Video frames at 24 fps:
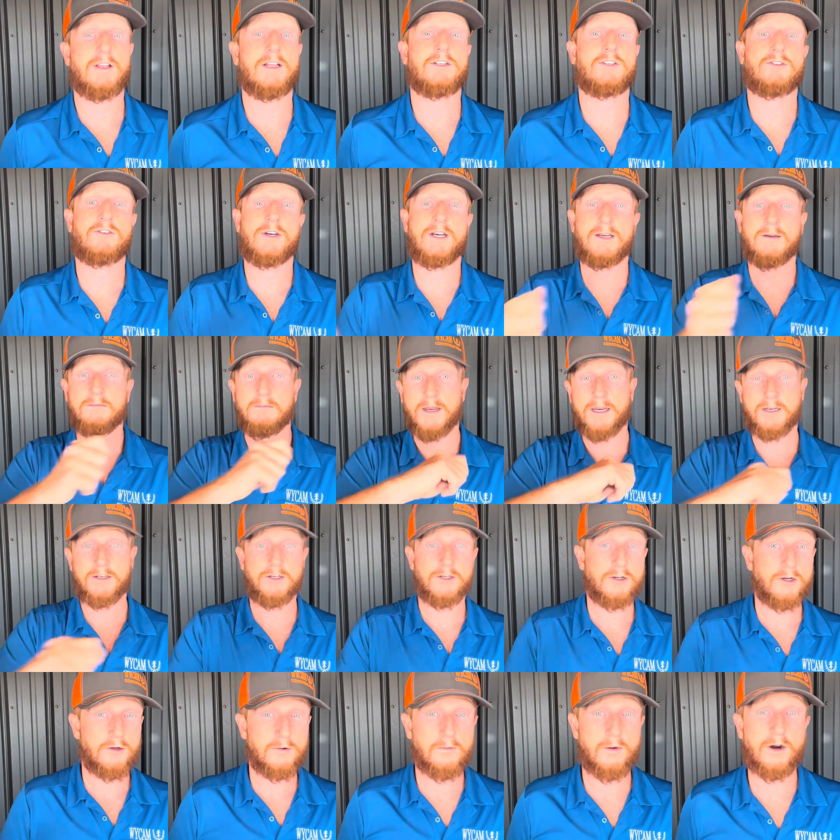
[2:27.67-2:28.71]
that string, make
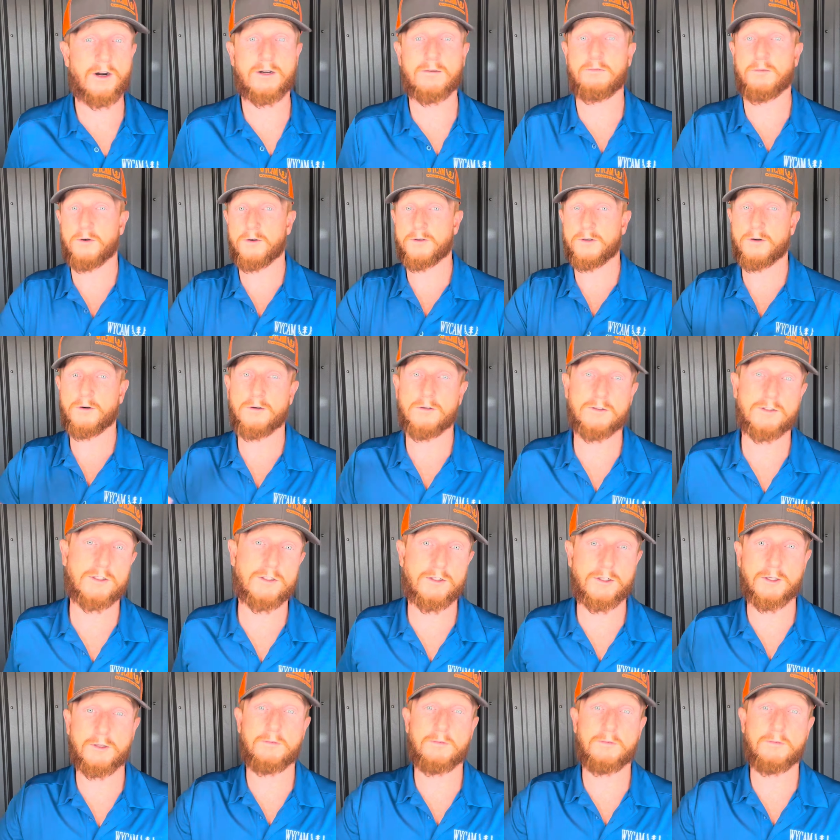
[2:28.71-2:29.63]
your new mark, pull your old screw,